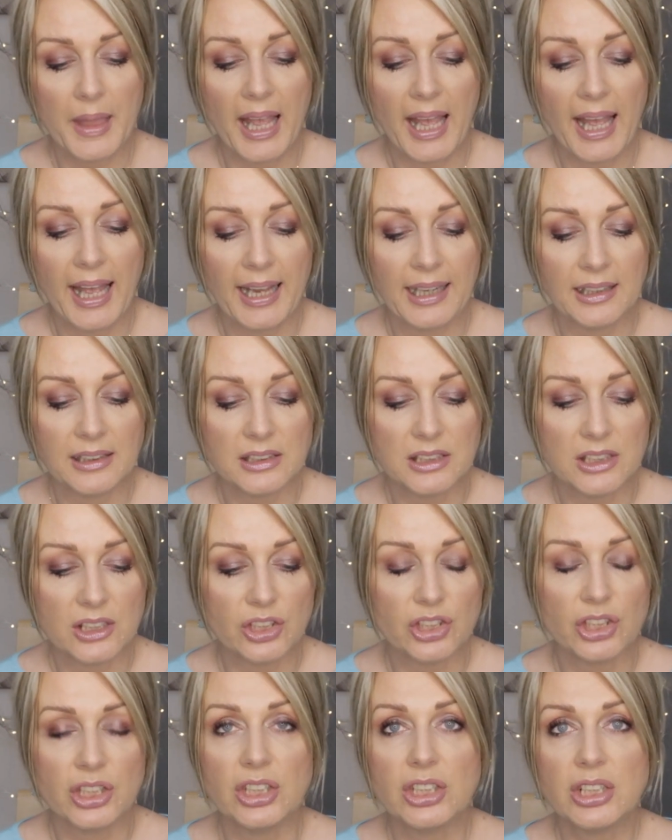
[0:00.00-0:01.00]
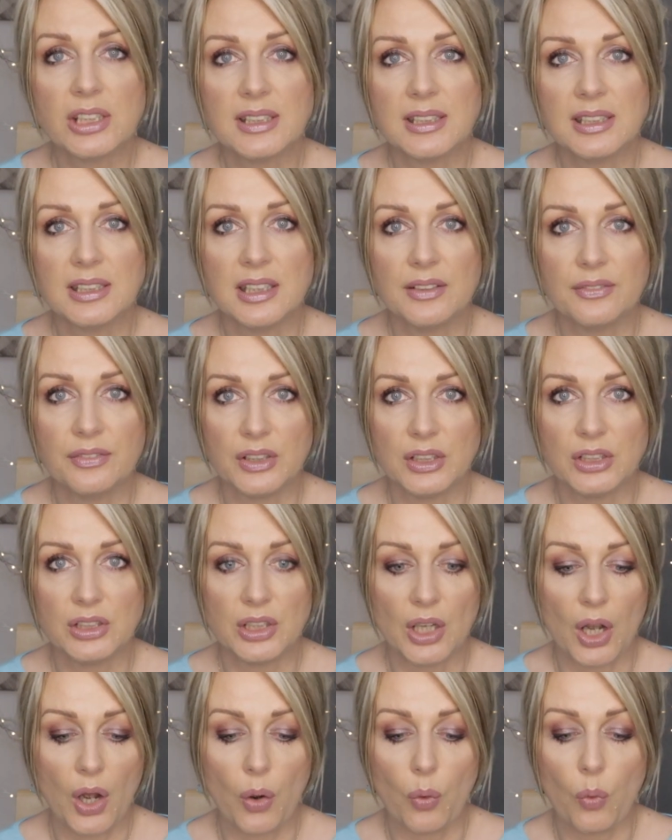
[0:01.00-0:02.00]
And she just did a
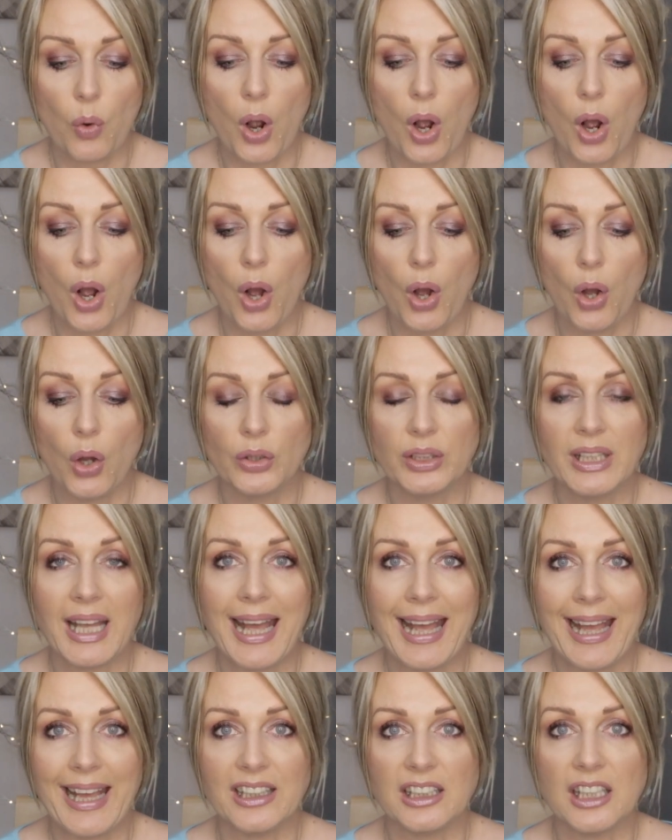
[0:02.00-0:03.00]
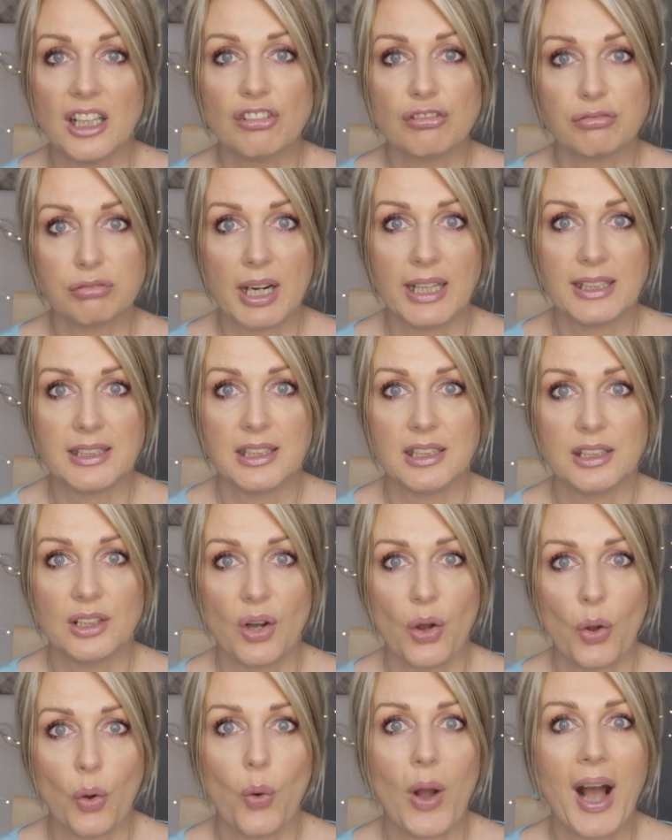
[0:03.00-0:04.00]
video on a
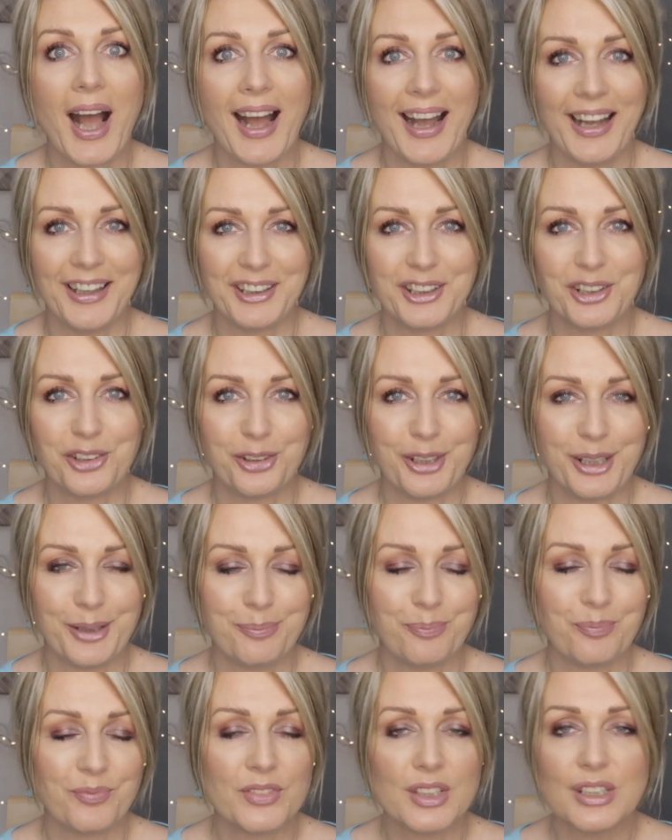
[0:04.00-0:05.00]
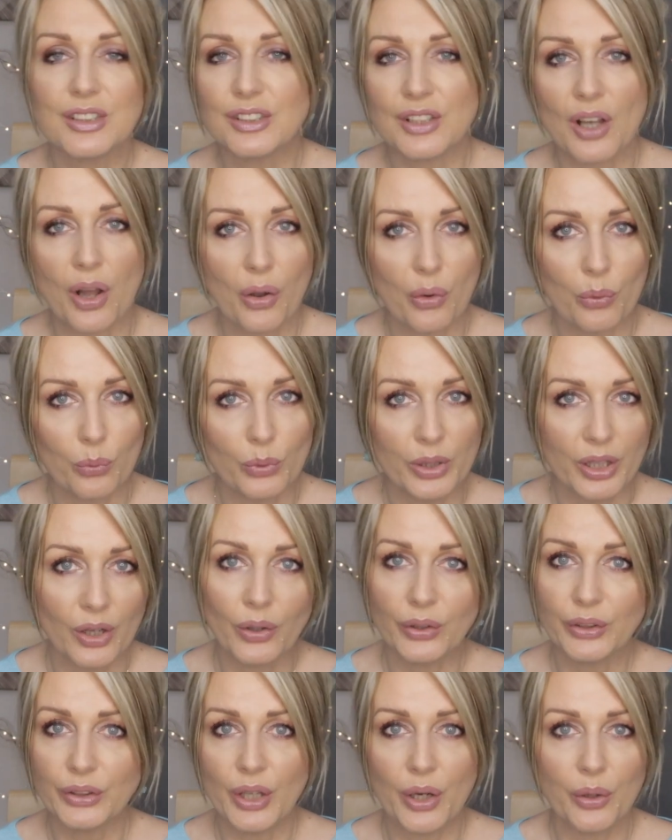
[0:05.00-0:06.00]
retinol eye cream. So we
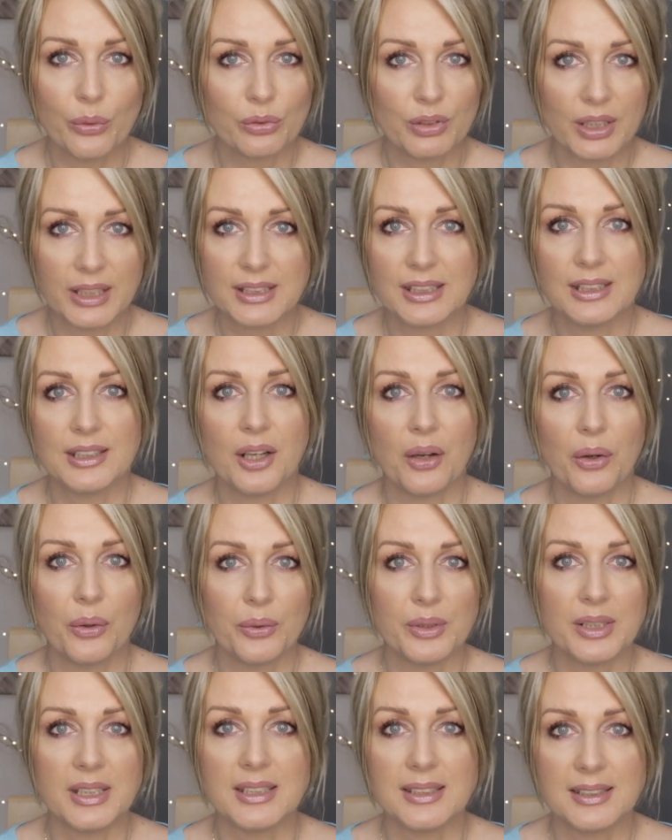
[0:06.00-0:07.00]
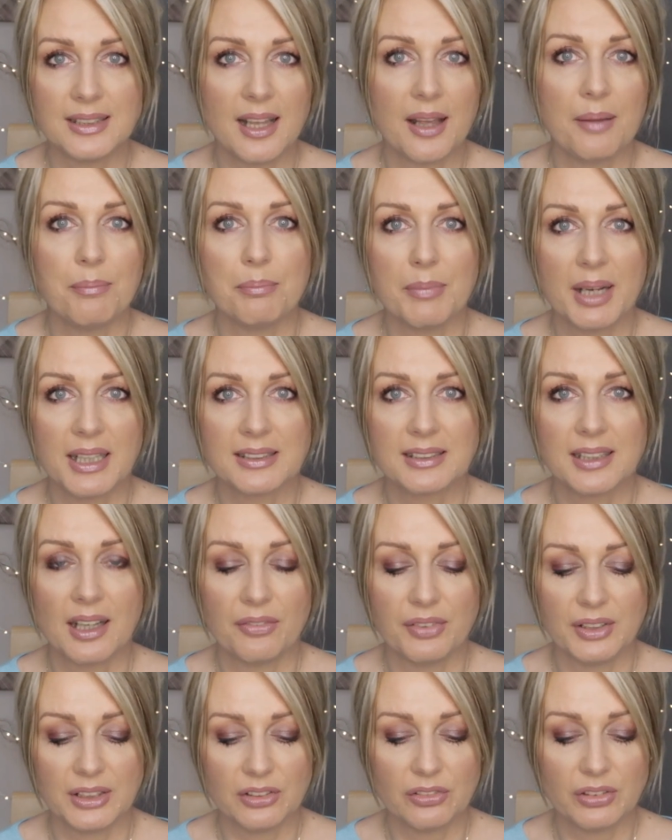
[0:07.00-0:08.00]
all know retinol is the
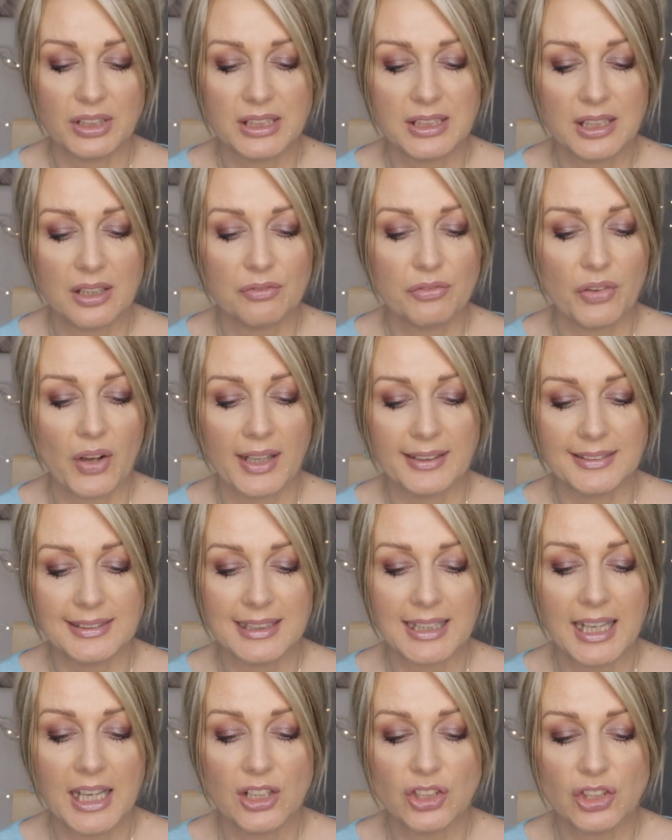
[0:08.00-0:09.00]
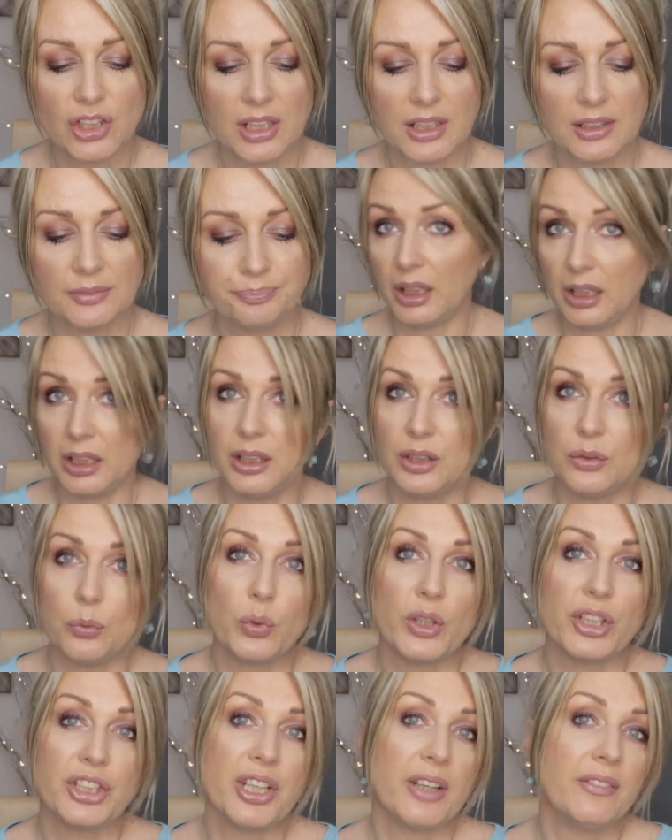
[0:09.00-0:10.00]
must-have ingredient for anti-aging
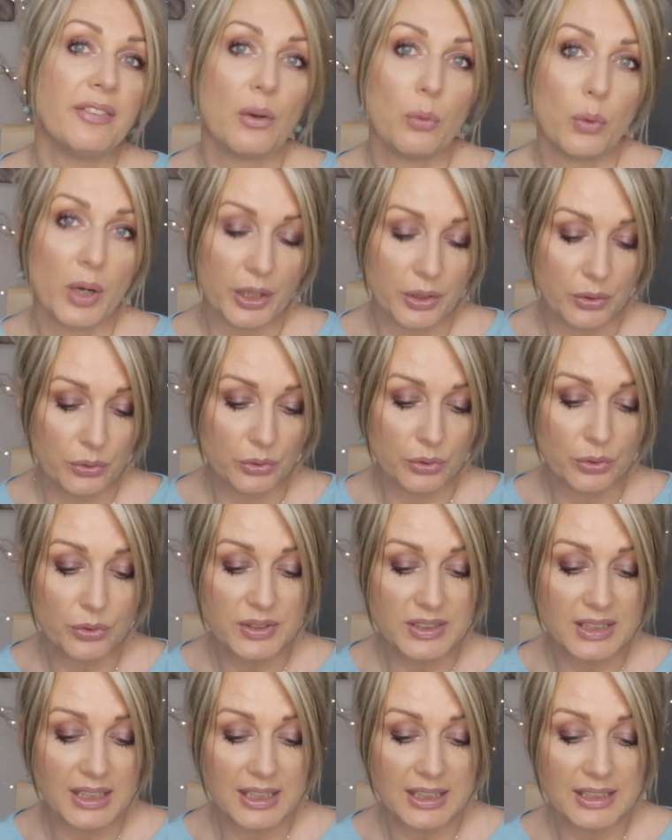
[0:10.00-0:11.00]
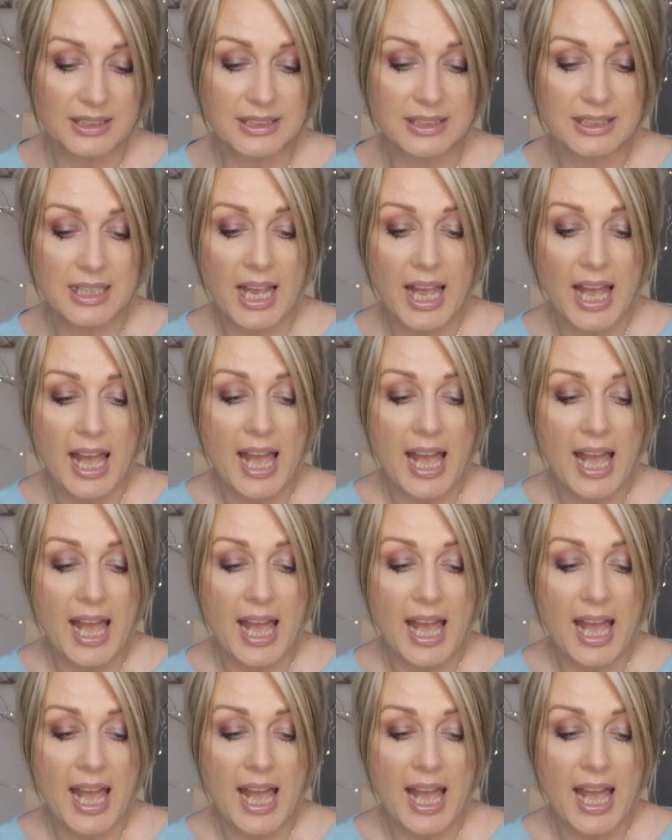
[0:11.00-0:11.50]
in whichever way you use it.